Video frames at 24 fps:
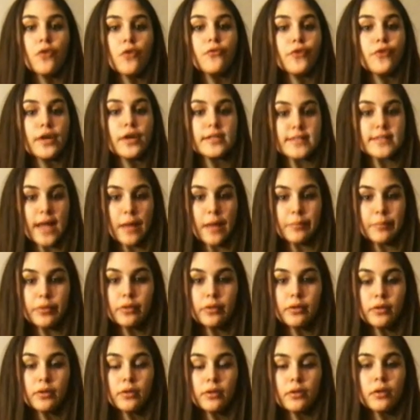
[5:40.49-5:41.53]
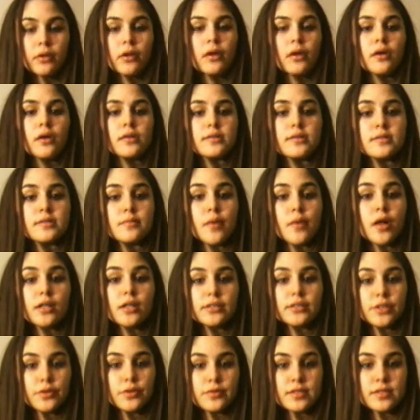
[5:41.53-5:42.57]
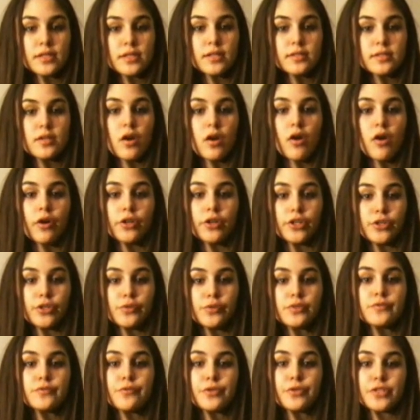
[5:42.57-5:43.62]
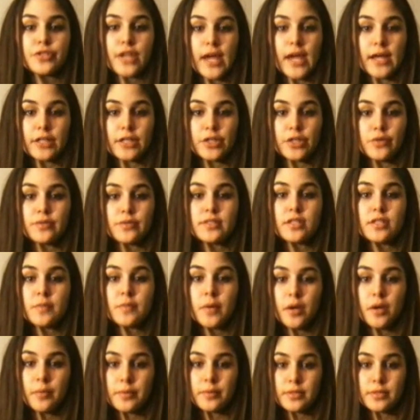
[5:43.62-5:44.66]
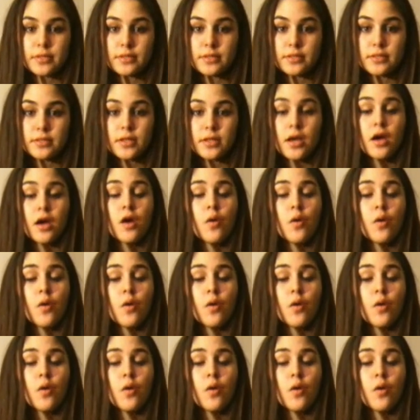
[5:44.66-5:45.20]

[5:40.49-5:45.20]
For example, small doses are used for diagnostic purposes,